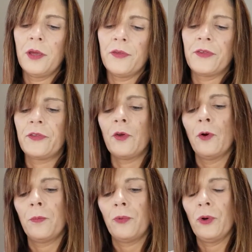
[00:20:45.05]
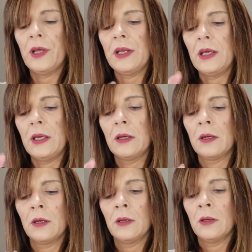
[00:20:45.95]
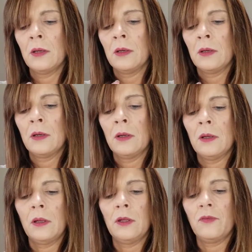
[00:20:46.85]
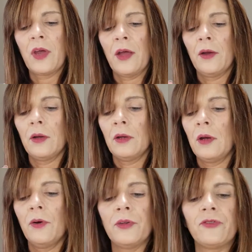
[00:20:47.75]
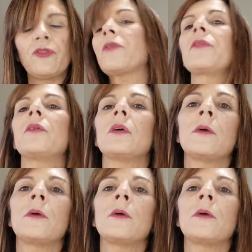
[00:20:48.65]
is so pretty. You've got, oh, it's just,